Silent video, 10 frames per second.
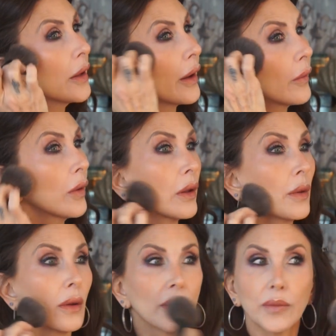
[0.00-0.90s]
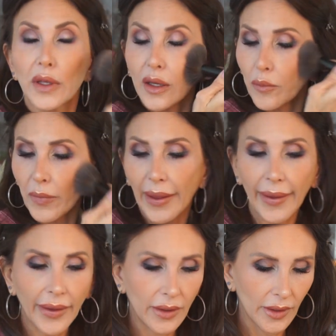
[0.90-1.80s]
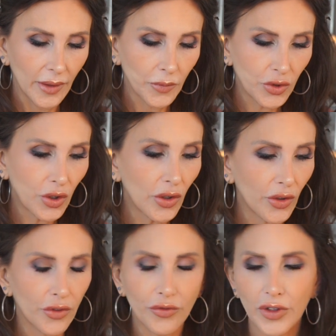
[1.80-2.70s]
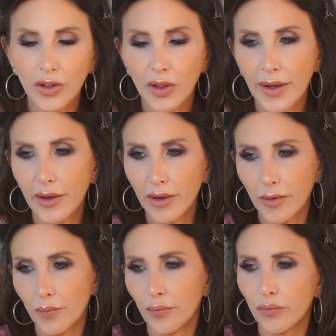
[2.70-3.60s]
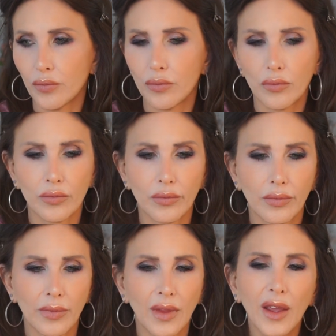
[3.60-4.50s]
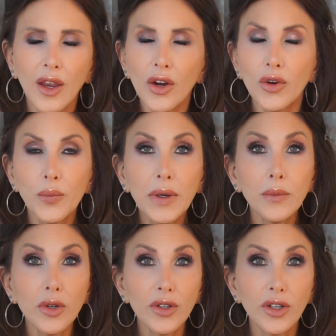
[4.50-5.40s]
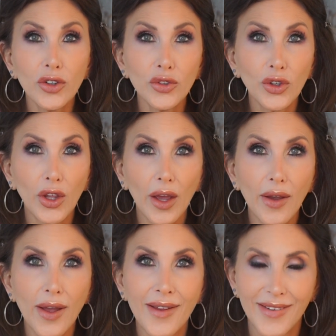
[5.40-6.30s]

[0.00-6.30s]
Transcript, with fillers: know, I'm getting matte. I'm starting to feel like a, remember years ago,